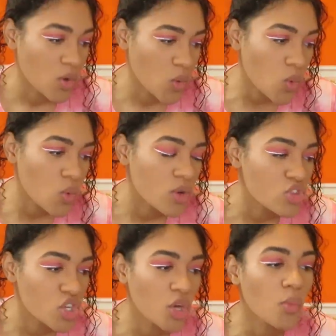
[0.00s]
Oh,
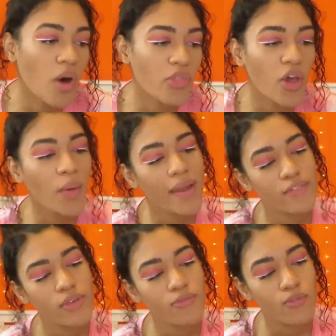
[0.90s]
do you know what, though?
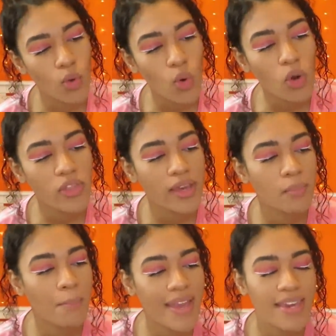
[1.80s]
If the four
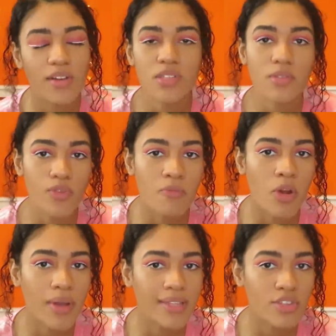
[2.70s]
that make it onto the front
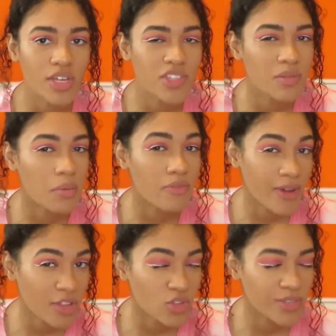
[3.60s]
row get the chance to be
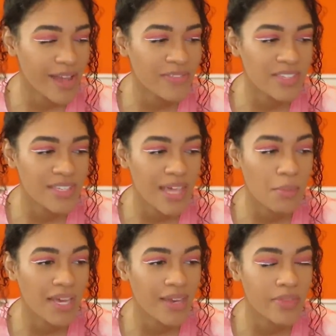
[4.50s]
professional dancers, that
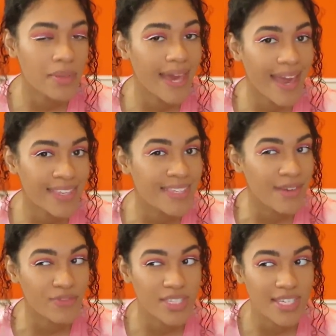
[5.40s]
might give them an
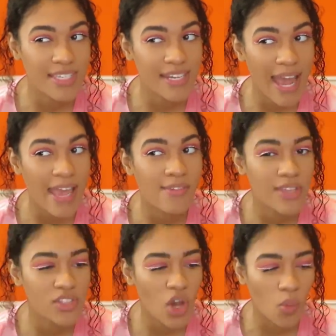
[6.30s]
exit for season 8 if
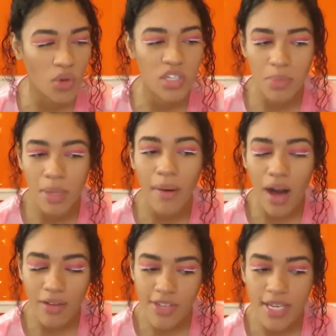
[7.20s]
they don't want to be a
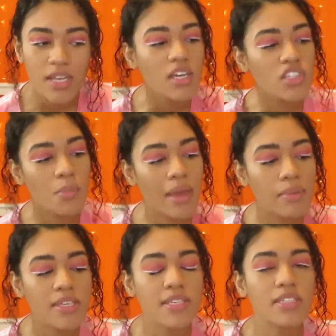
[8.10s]
part of it. So
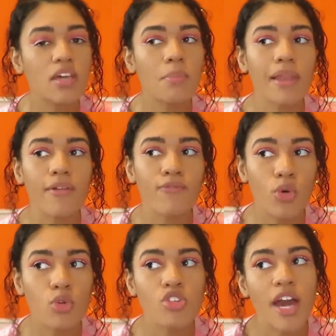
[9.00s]
maybe this is going to be, like,
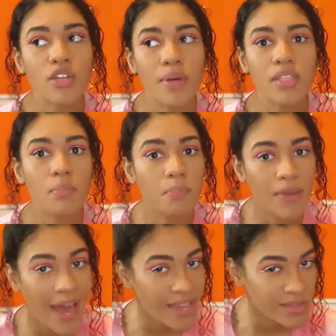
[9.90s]
foreshadowing the
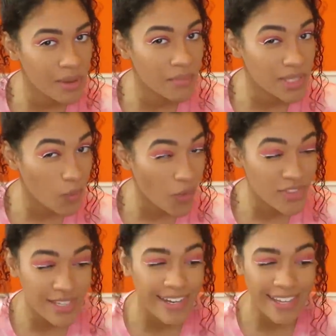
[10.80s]
cast members that
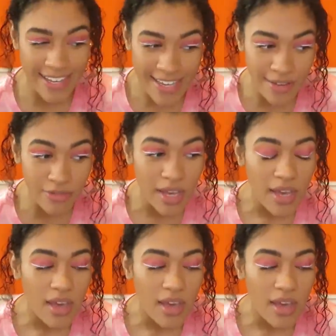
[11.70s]
want to leave.